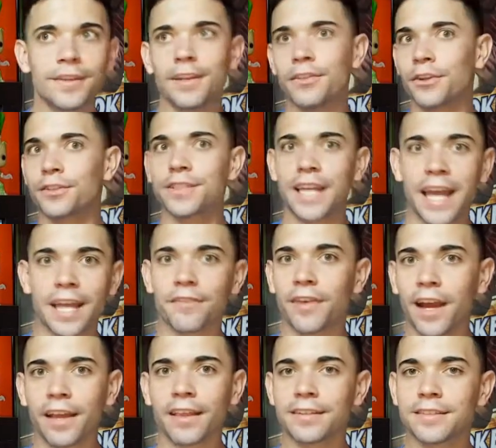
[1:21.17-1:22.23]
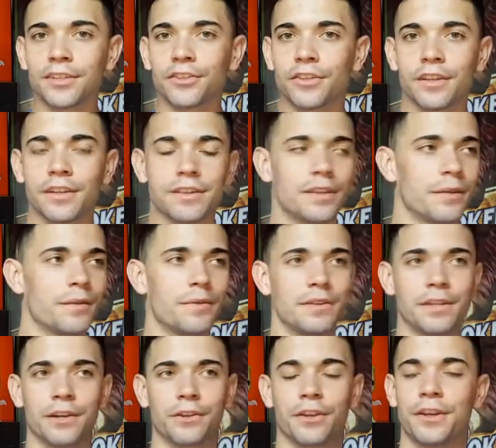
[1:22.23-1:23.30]
there's gang violence in the,
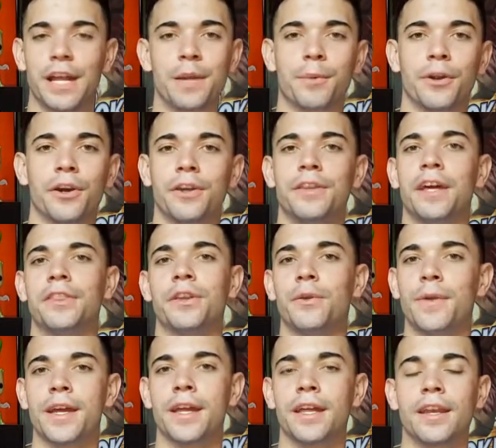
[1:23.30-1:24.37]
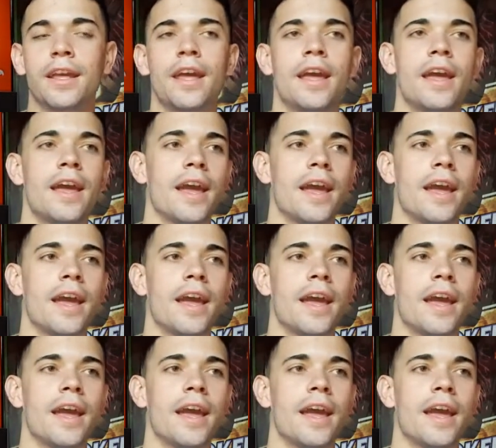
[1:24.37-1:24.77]
near the neighborhood that they're in